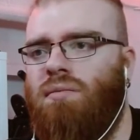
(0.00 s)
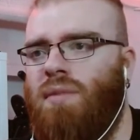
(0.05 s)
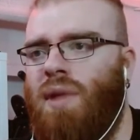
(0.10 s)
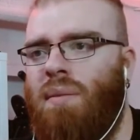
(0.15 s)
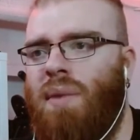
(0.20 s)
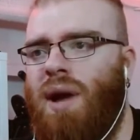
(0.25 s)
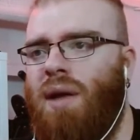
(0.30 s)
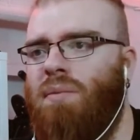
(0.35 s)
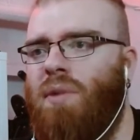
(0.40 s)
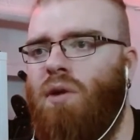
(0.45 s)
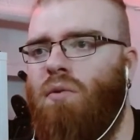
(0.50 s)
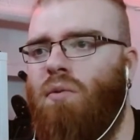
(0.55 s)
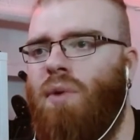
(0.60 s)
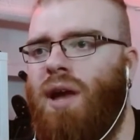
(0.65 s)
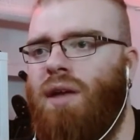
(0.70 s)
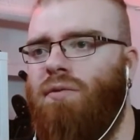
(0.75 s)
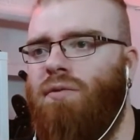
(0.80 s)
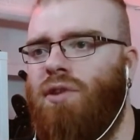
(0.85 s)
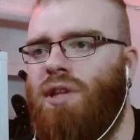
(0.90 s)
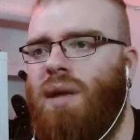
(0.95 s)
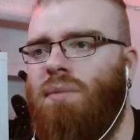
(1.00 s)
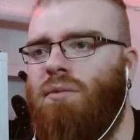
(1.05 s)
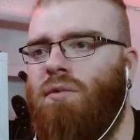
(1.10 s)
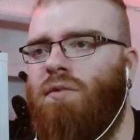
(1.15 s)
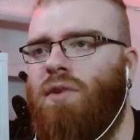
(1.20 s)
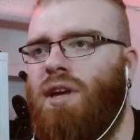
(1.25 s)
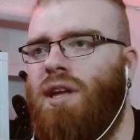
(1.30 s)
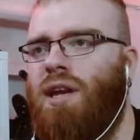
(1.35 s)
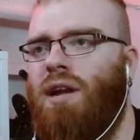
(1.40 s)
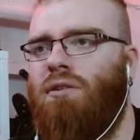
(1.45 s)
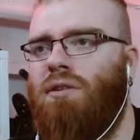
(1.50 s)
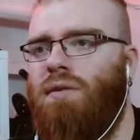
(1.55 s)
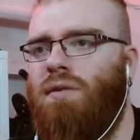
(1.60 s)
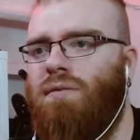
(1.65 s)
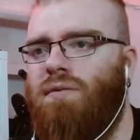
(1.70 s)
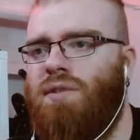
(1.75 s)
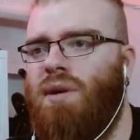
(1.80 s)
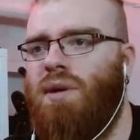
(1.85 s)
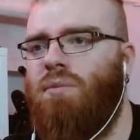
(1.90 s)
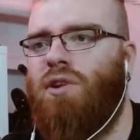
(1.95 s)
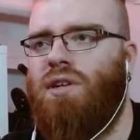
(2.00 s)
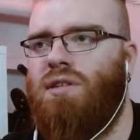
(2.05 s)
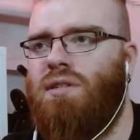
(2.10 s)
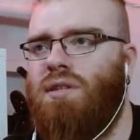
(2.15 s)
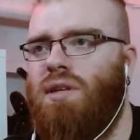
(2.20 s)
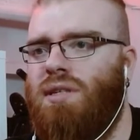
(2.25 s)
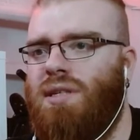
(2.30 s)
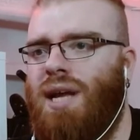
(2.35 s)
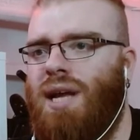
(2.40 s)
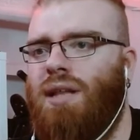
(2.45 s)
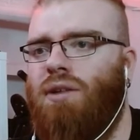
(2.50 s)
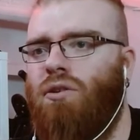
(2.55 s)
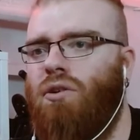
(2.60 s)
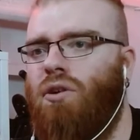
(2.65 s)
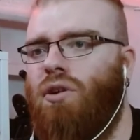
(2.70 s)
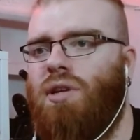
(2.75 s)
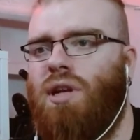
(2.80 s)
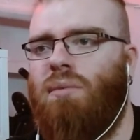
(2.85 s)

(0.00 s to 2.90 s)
There might be a way for them to figure out if someone is silent or not.